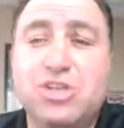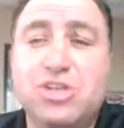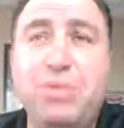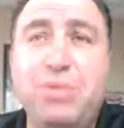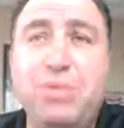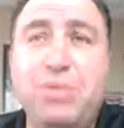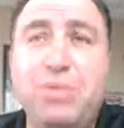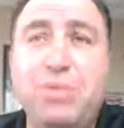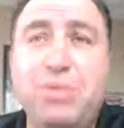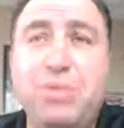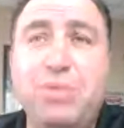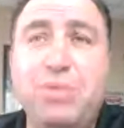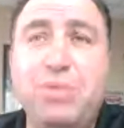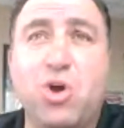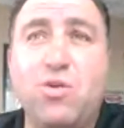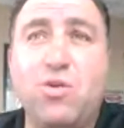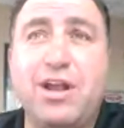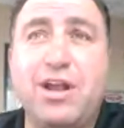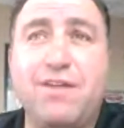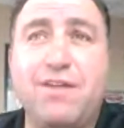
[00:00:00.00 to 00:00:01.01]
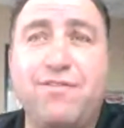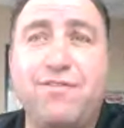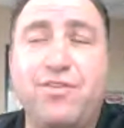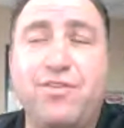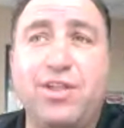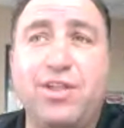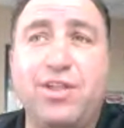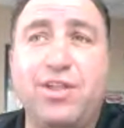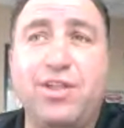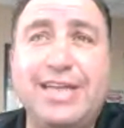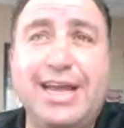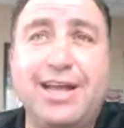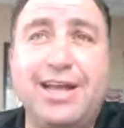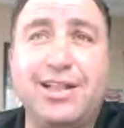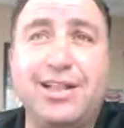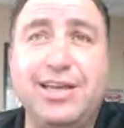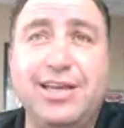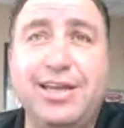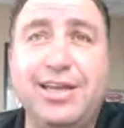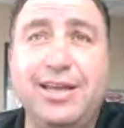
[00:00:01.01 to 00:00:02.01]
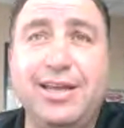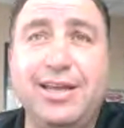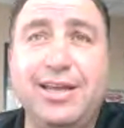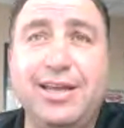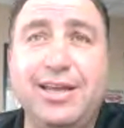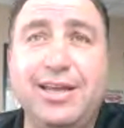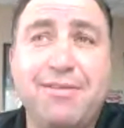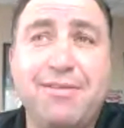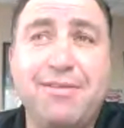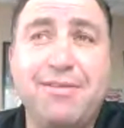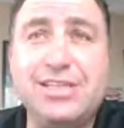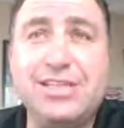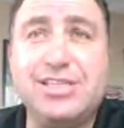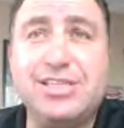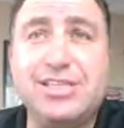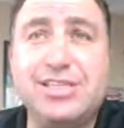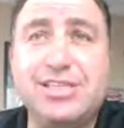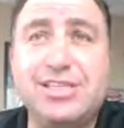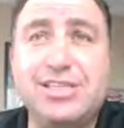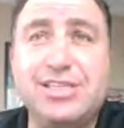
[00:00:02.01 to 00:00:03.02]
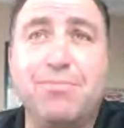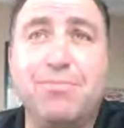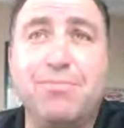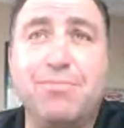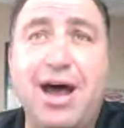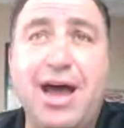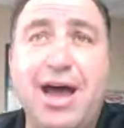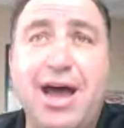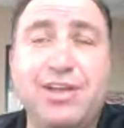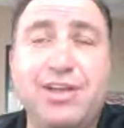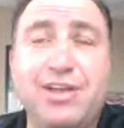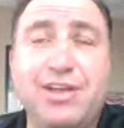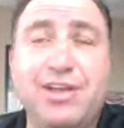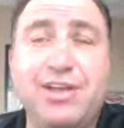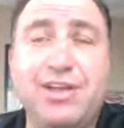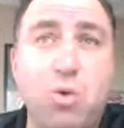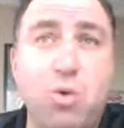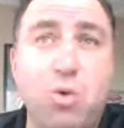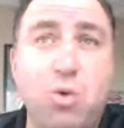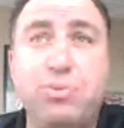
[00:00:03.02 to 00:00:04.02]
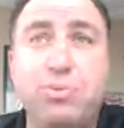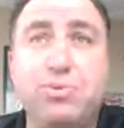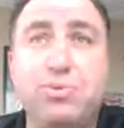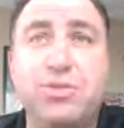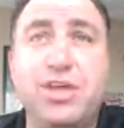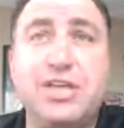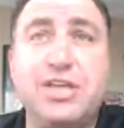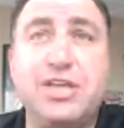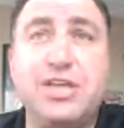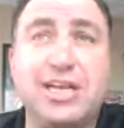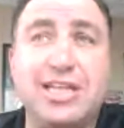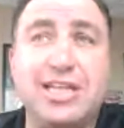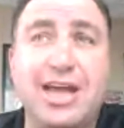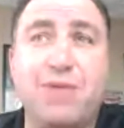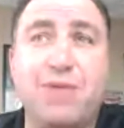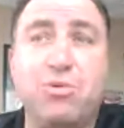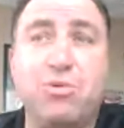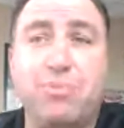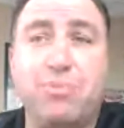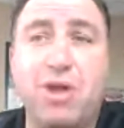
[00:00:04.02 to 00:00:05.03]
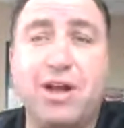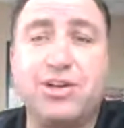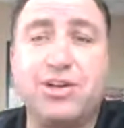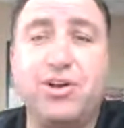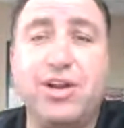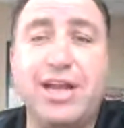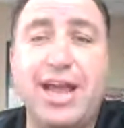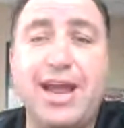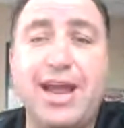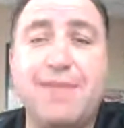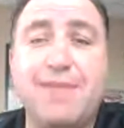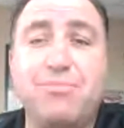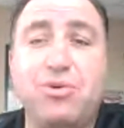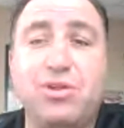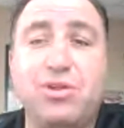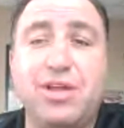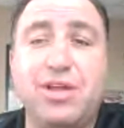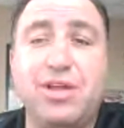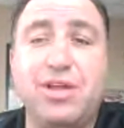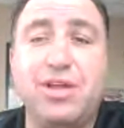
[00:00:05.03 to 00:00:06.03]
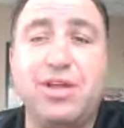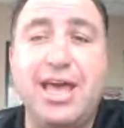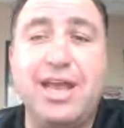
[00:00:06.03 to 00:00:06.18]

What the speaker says: people will go there for their daily things they need to buy, soap, things like that with Procter & Gamble. And